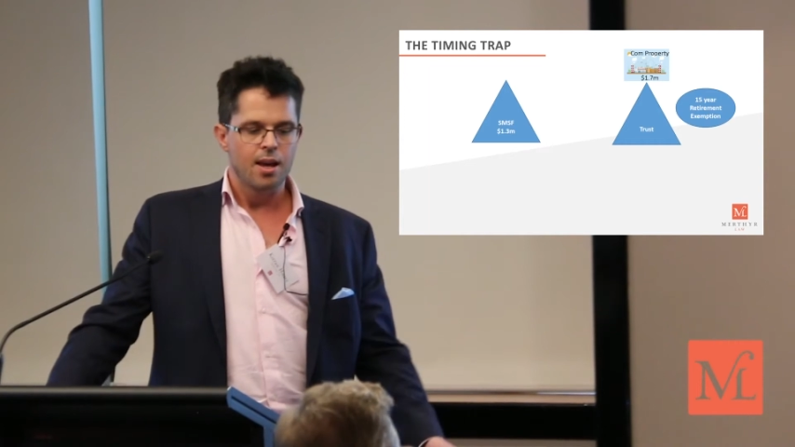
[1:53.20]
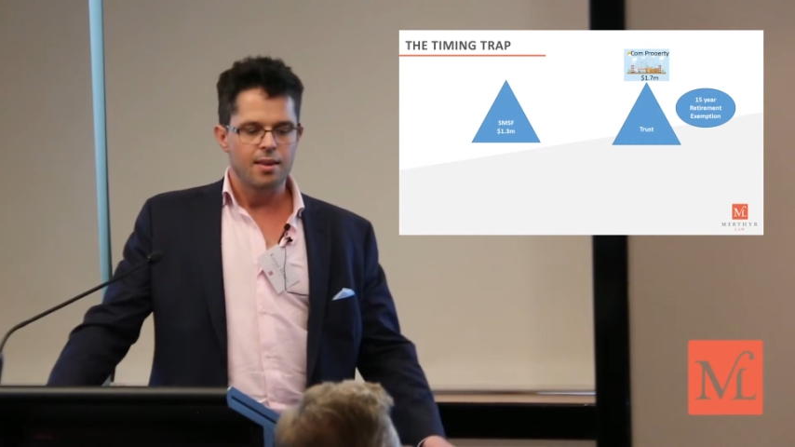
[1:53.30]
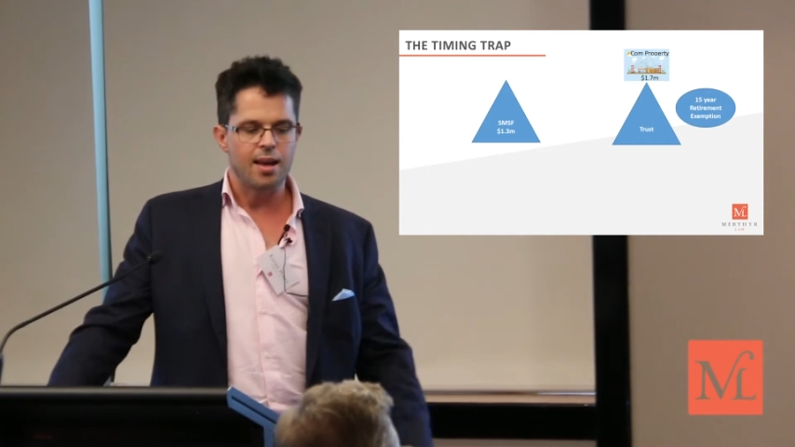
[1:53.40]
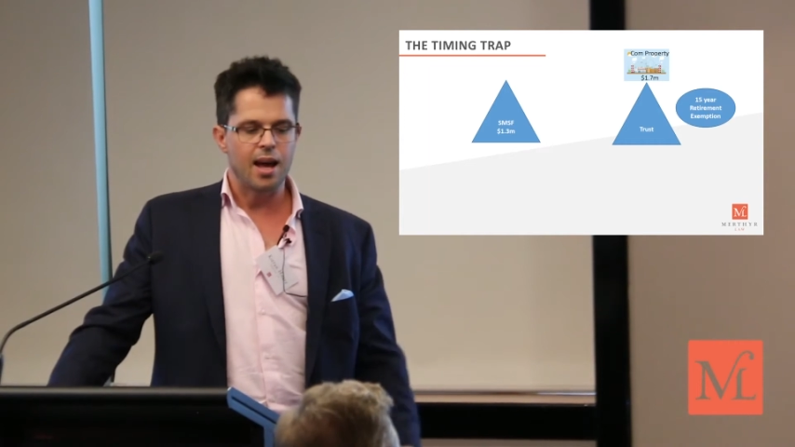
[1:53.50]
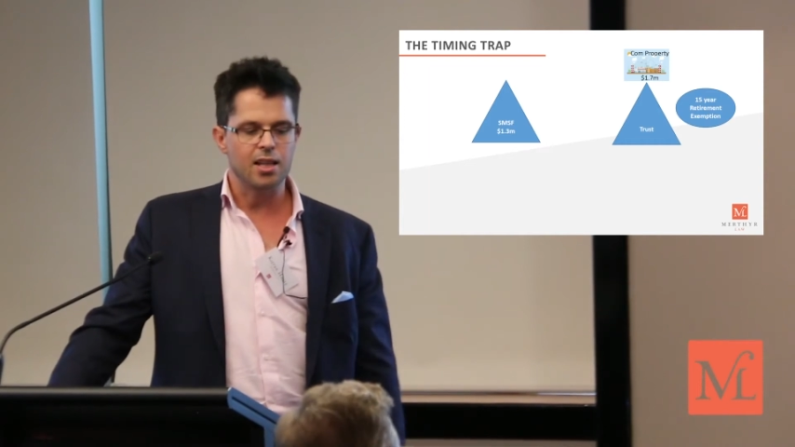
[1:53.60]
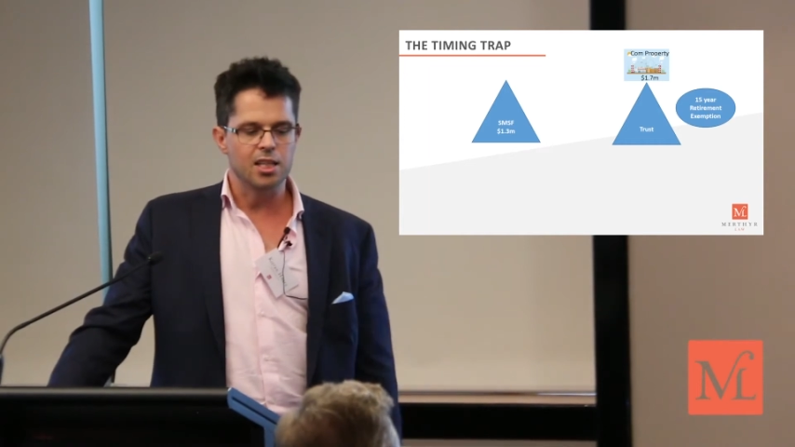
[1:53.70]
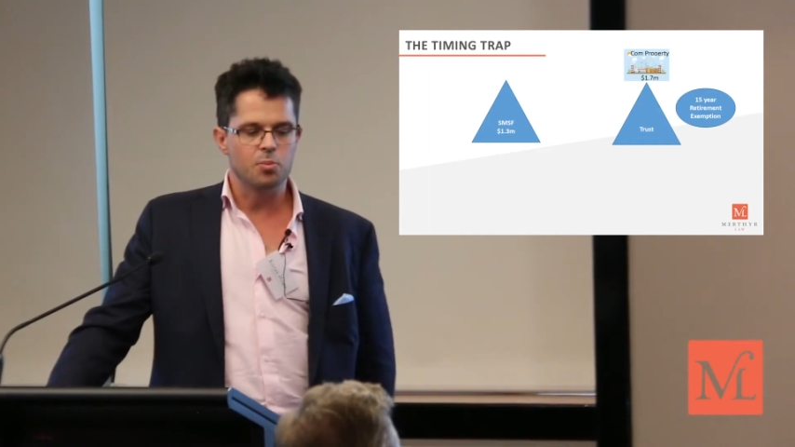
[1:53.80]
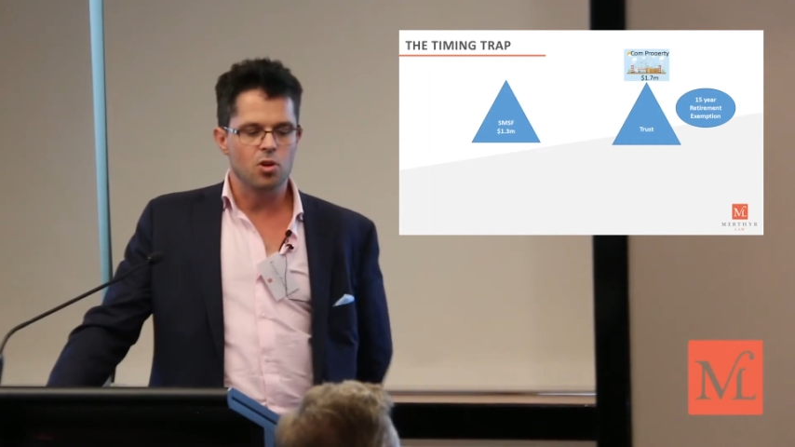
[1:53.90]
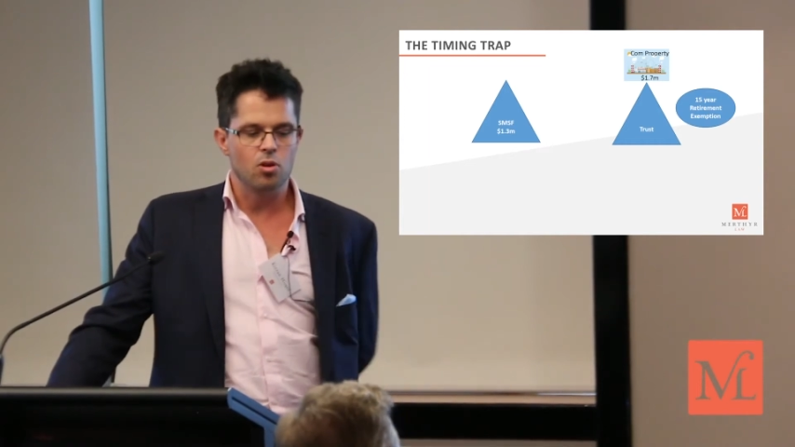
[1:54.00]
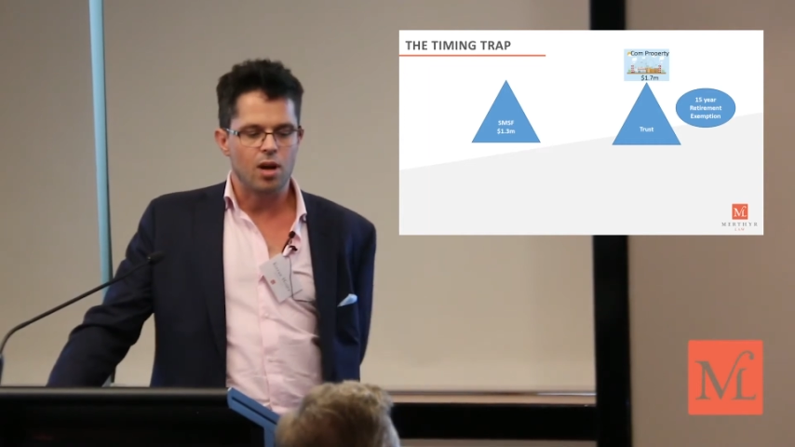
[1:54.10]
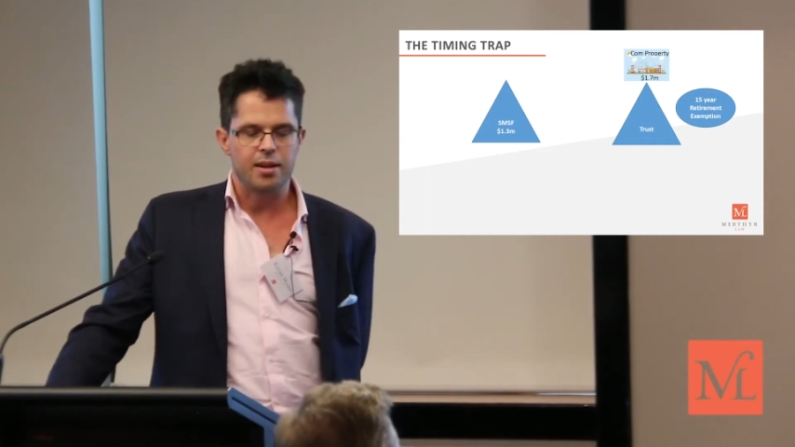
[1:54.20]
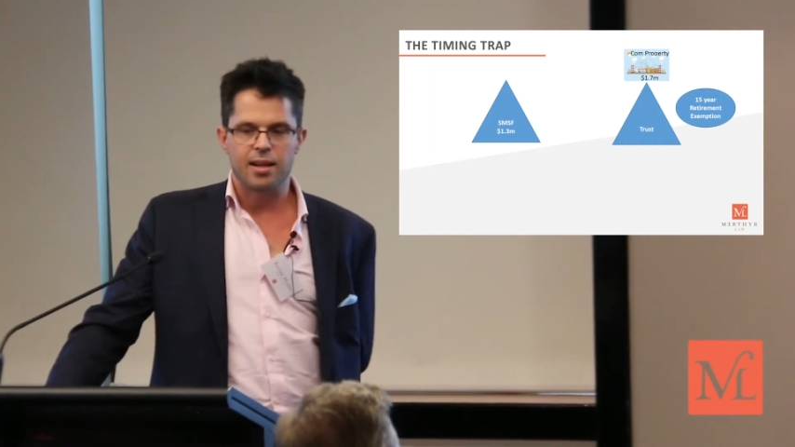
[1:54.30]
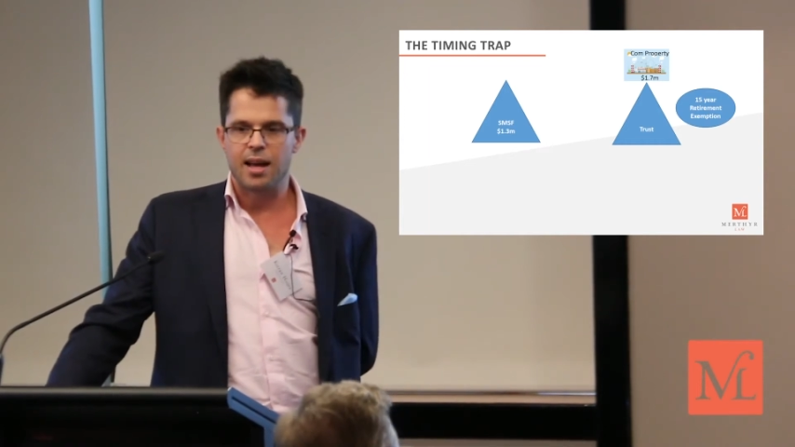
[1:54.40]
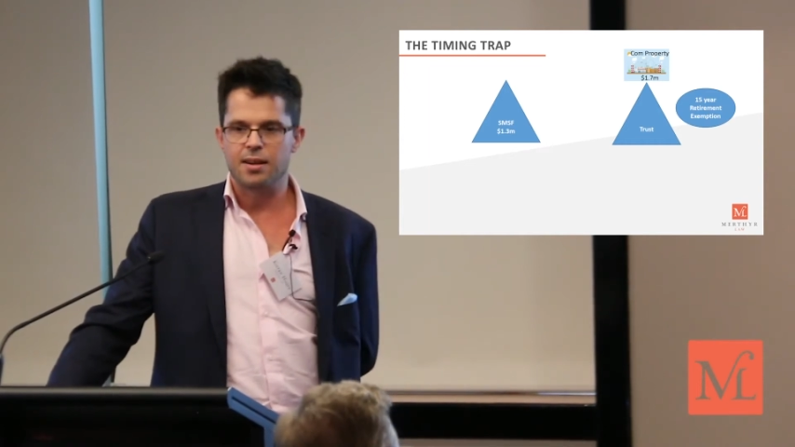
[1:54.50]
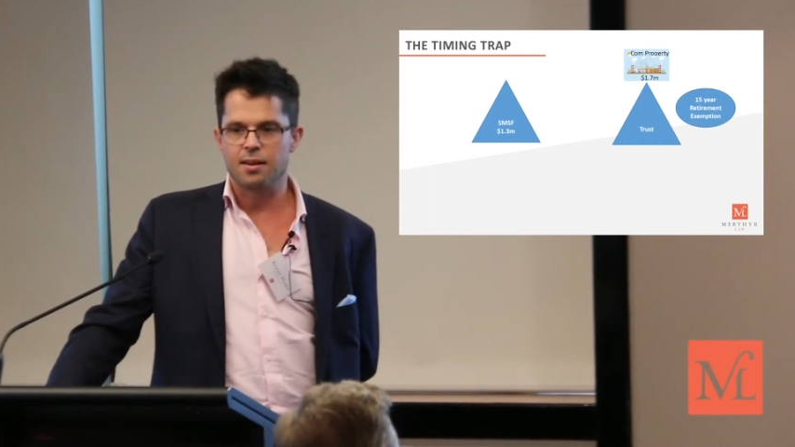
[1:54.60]
They're eligible
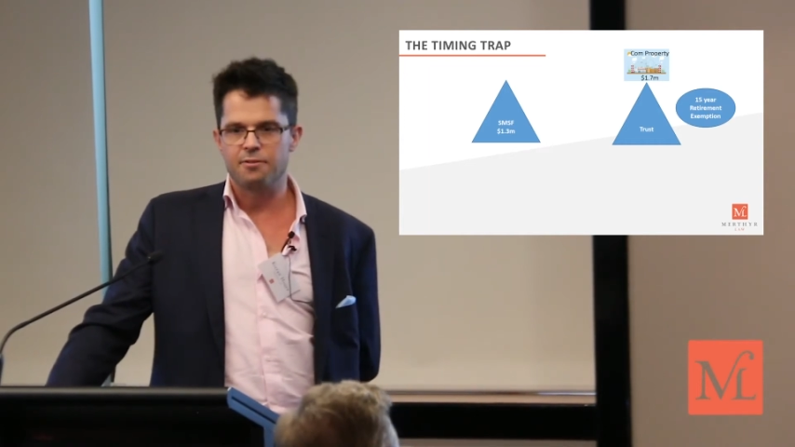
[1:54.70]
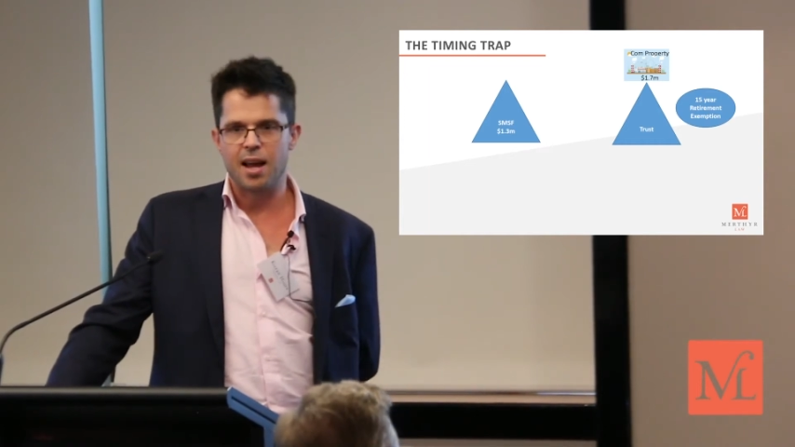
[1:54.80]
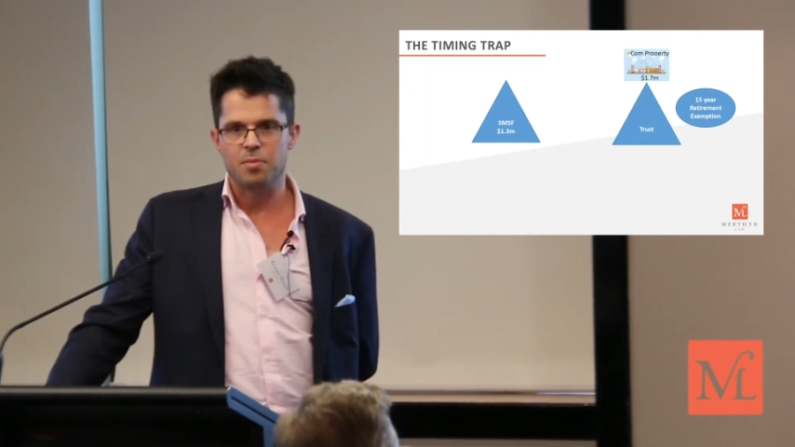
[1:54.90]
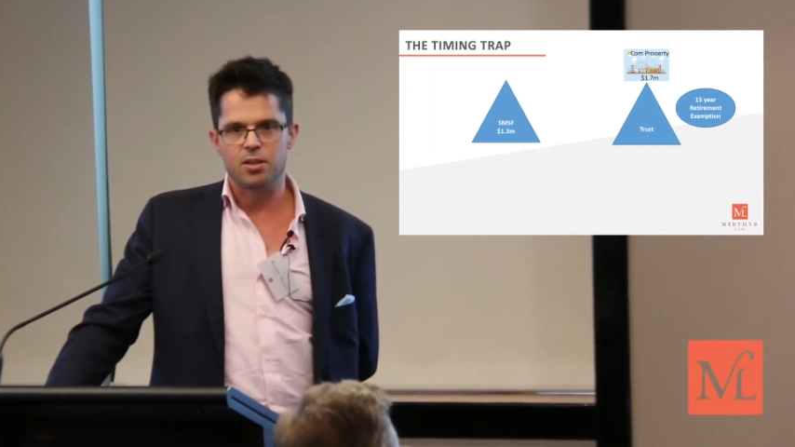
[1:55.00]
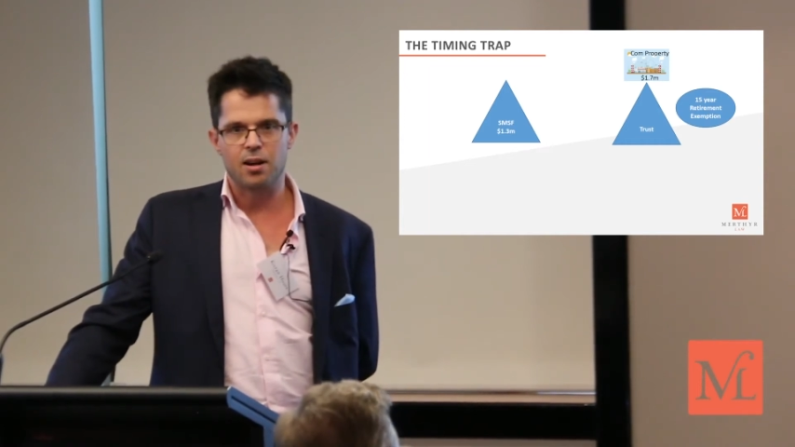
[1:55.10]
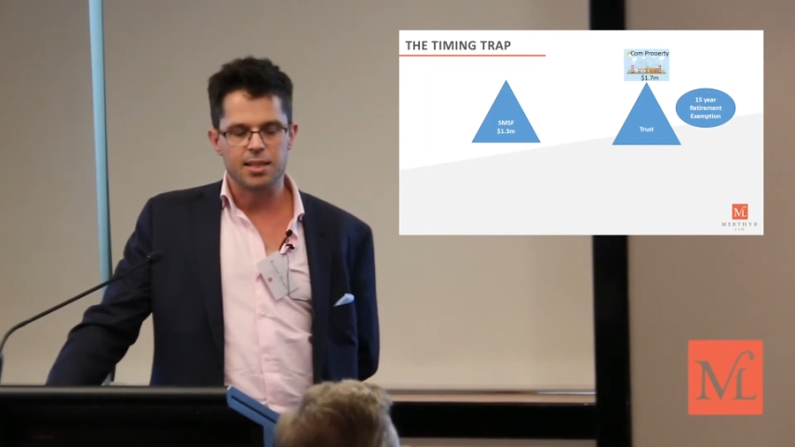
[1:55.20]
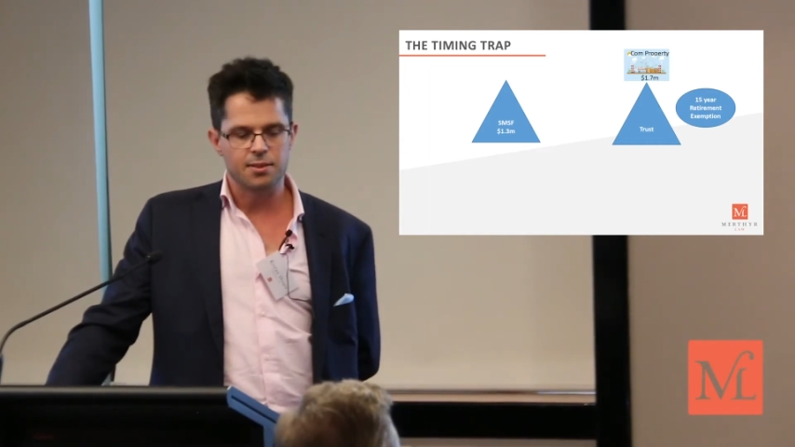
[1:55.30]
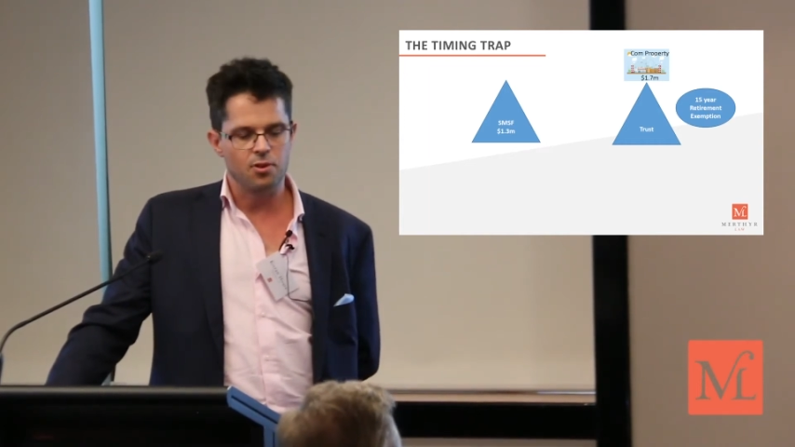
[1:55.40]
under that family trust